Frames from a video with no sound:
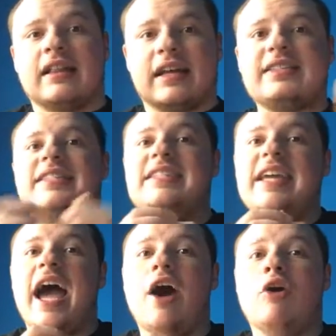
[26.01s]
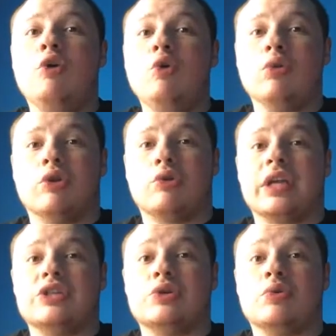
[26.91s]
Let's see how Hulu
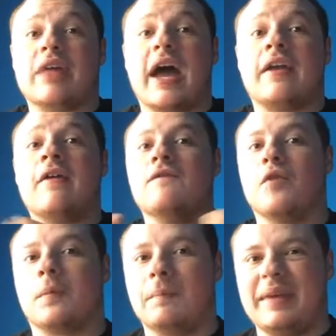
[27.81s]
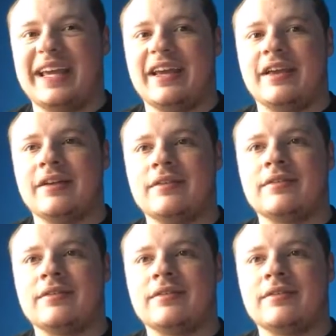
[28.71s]
can do that for me.